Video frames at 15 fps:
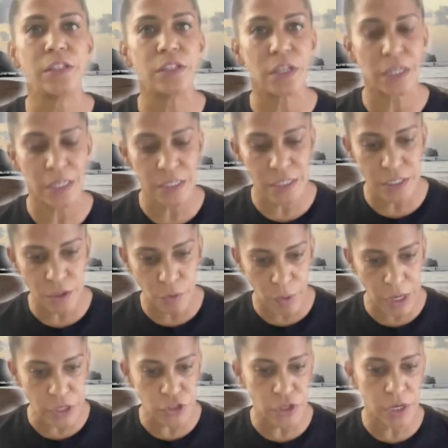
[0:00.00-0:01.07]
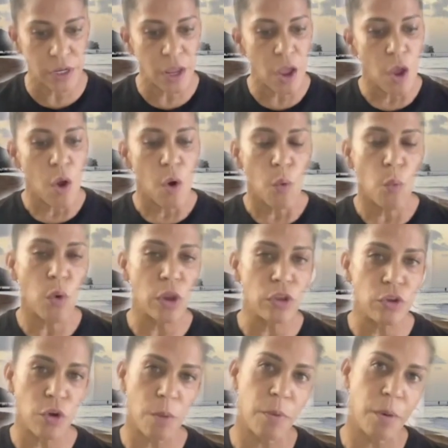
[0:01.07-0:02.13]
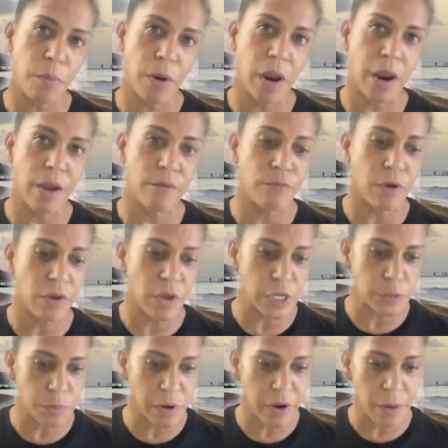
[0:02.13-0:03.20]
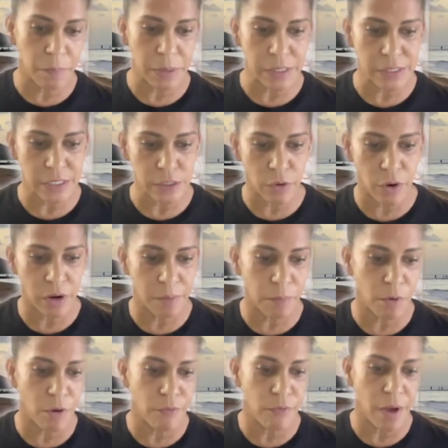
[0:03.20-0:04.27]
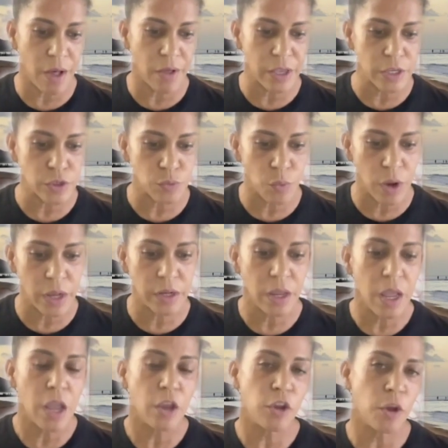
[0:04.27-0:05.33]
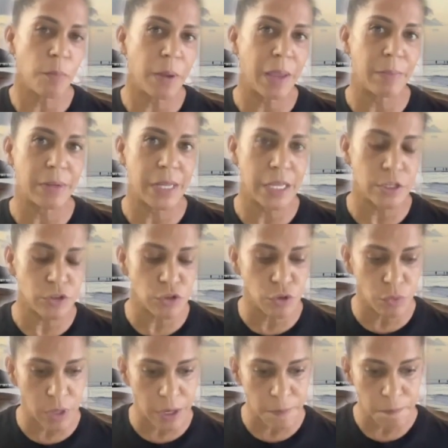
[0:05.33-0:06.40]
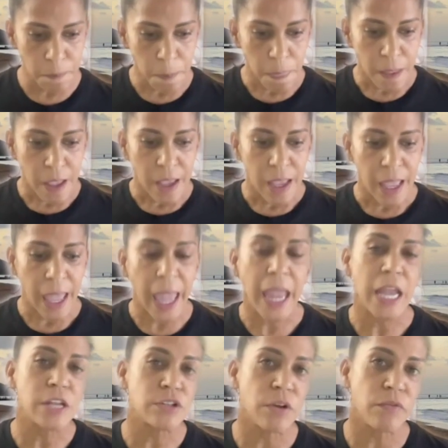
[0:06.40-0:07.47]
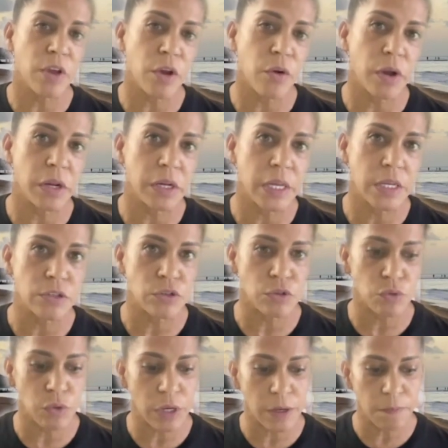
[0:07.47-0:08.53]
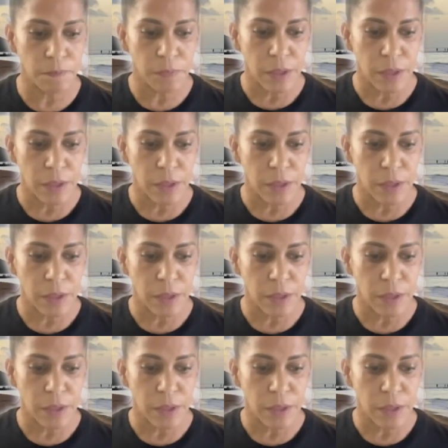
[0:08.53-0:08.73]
consideration when you're preparing for your Experian business credit profile is one, your payment history, age of your credit history,